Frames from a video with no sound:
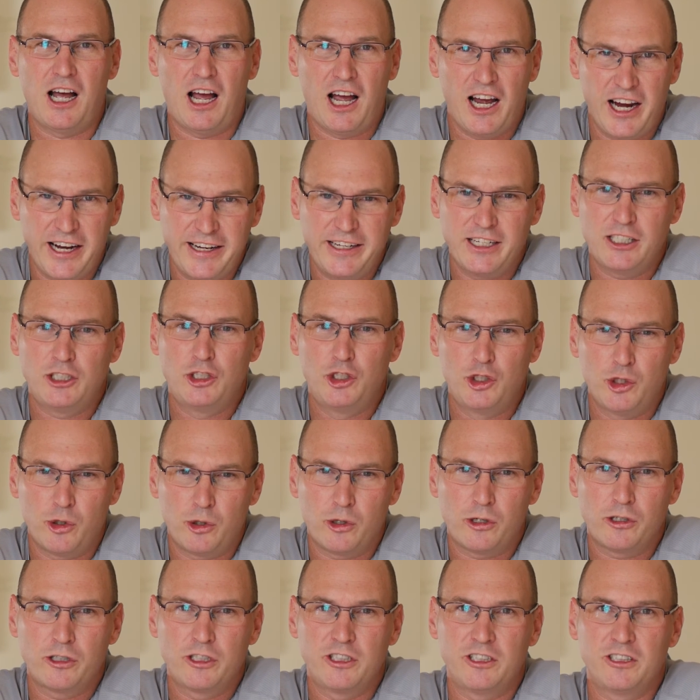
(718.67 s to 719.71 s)
Ida
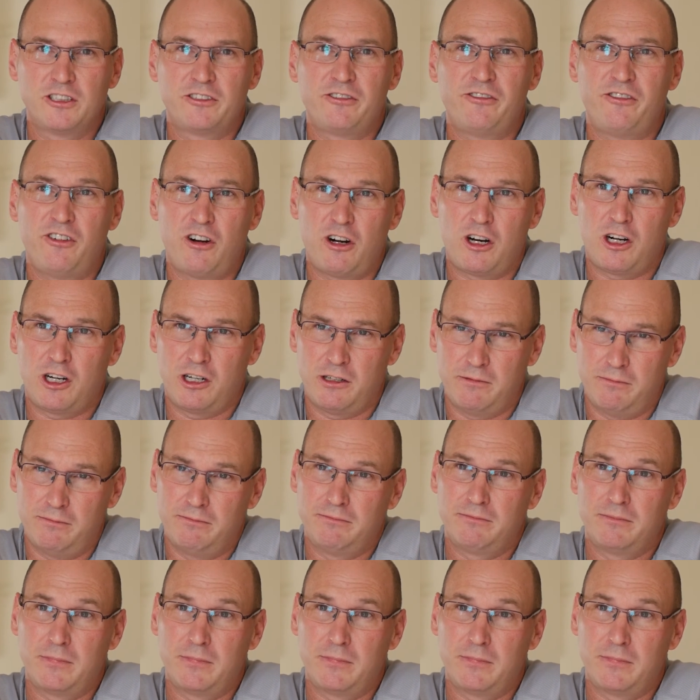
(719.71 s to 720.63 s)
George's farm